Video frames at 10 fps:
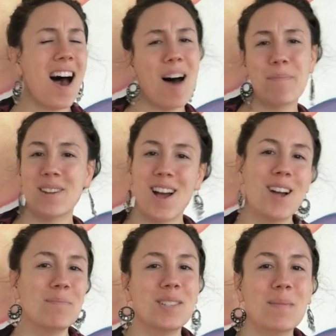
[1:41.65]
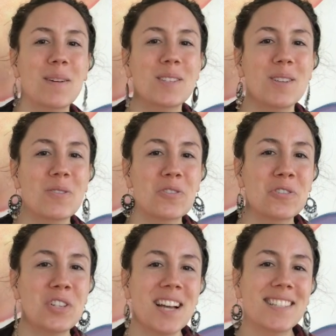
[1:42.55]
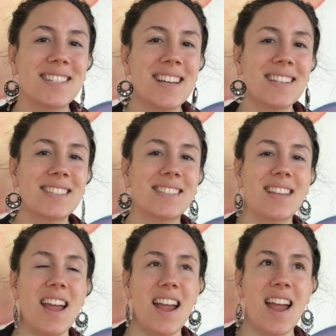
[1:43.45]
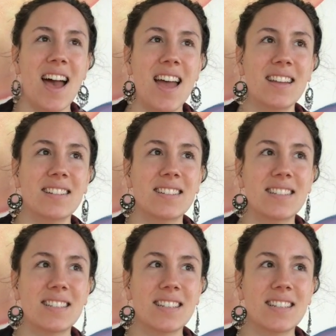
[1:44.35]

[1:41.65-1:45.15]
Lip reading: up in arms about social justice, and